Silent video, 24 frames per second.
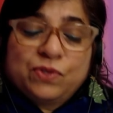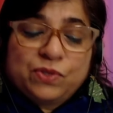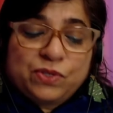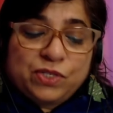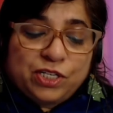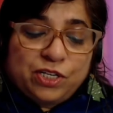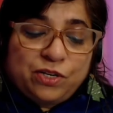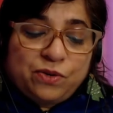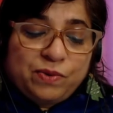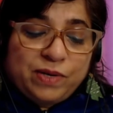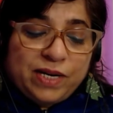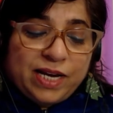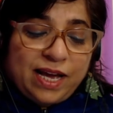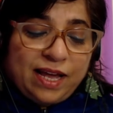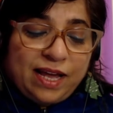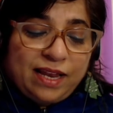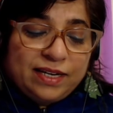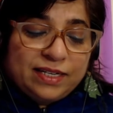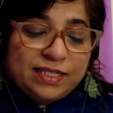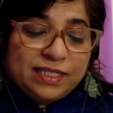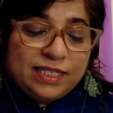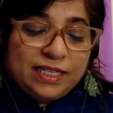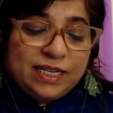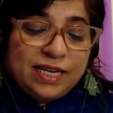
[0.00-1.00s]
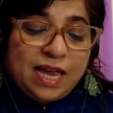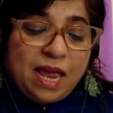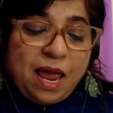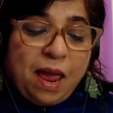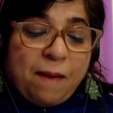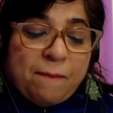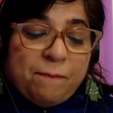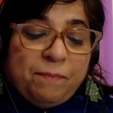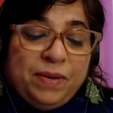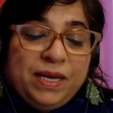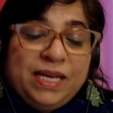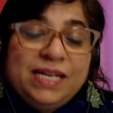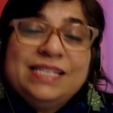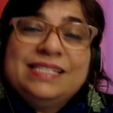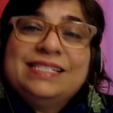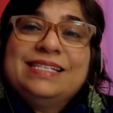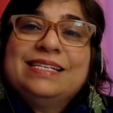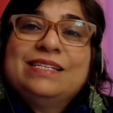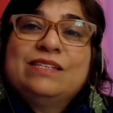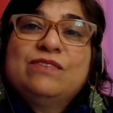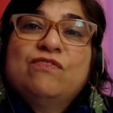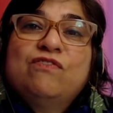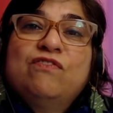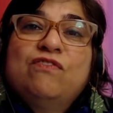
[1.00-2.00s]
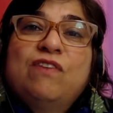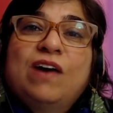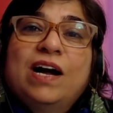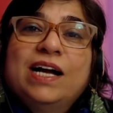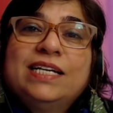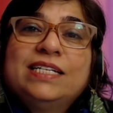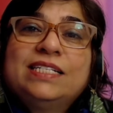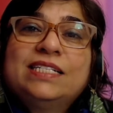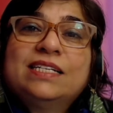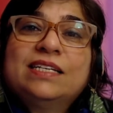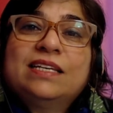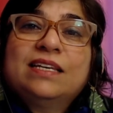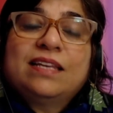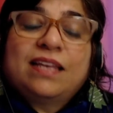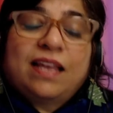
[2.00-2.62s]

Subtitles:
Peace is the dynamism of social reality.